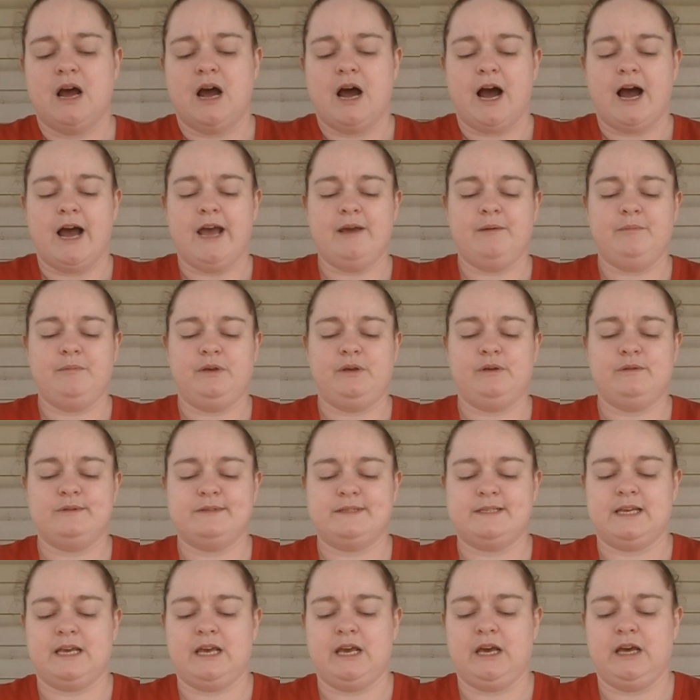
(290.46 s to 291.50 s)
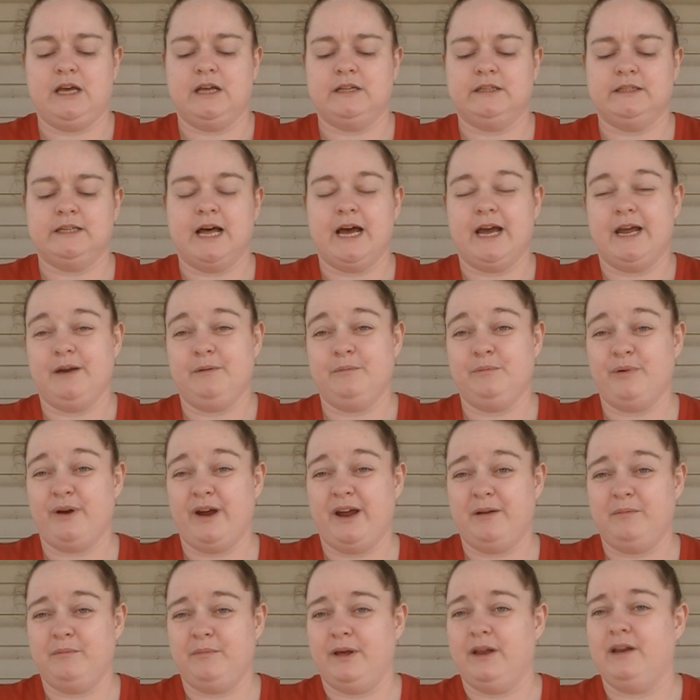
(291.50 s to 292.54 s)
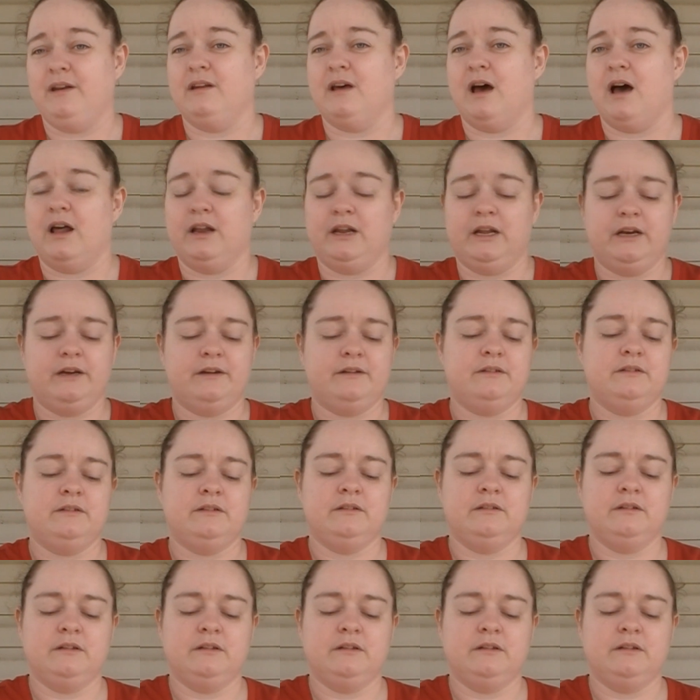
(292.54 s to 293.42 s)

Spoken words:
am using Lion Brand Mandala